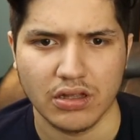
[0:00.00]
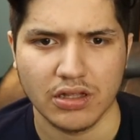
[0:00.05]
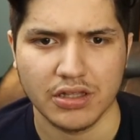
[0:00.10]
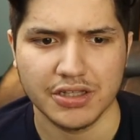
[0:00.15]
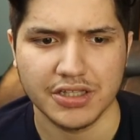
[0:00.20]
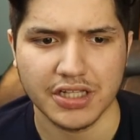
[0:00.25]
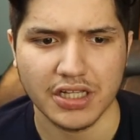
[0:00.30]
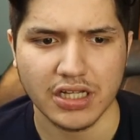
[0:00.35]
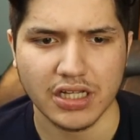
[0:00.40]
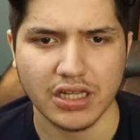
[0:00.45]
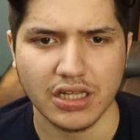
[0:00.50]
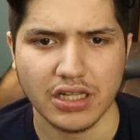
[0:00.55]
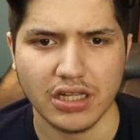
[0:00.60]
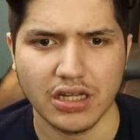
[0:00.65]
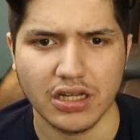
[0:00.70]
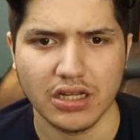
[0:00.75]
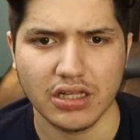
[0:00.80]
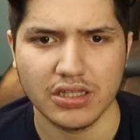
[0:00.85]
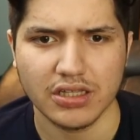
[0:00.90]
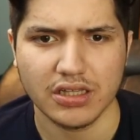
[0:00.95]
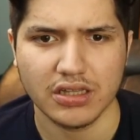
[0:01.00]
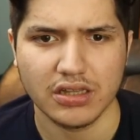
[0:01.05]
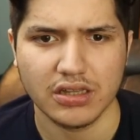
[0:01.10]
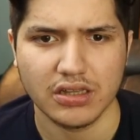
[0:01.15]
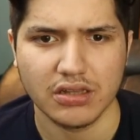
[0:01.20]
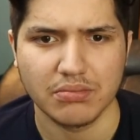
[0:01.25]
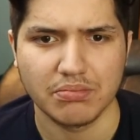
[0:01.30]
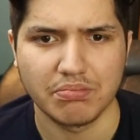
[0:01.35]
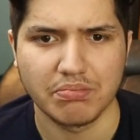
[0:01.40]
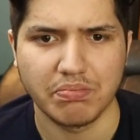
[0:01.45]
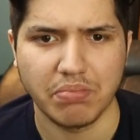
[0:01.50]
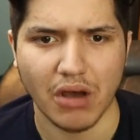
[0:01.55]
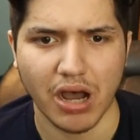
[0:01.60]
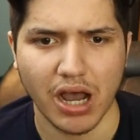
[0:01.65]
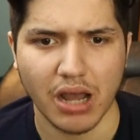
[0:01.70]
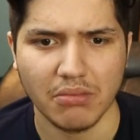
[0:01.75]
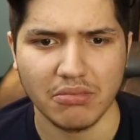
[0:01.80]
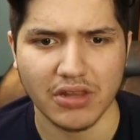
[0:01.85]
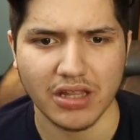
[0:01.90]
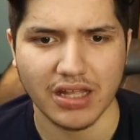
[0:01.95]
Is he gonna
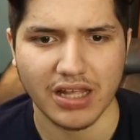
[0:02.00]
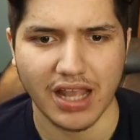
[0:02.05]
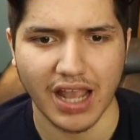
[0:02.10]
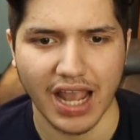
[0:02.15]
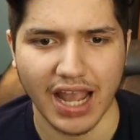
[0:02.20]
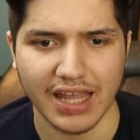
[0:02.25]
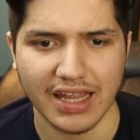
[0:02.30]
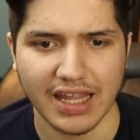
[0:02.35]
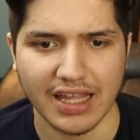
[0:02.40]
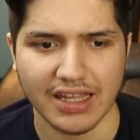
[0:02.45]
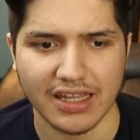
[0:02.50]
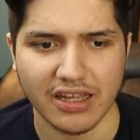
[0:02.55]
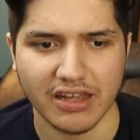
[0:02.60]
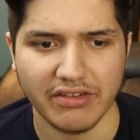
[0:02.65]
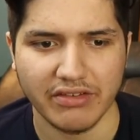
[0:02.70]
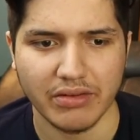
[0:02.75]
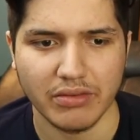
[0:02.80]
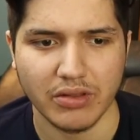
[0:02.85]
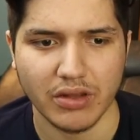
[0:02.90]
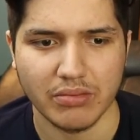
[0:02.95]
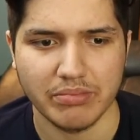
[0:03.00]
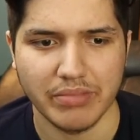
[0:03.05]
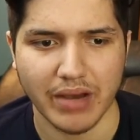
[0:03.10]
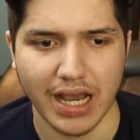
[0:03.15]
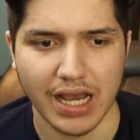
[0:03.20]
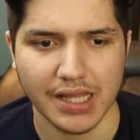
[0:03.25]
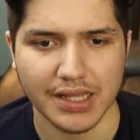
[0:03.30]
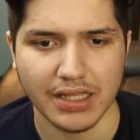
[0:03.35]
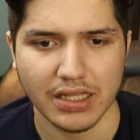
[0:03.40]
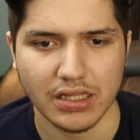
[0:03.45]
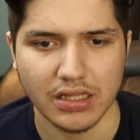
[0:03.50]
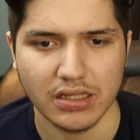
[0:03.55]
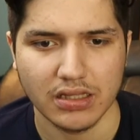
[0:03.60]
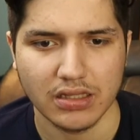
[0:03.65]
bomb the guy that gave him the body?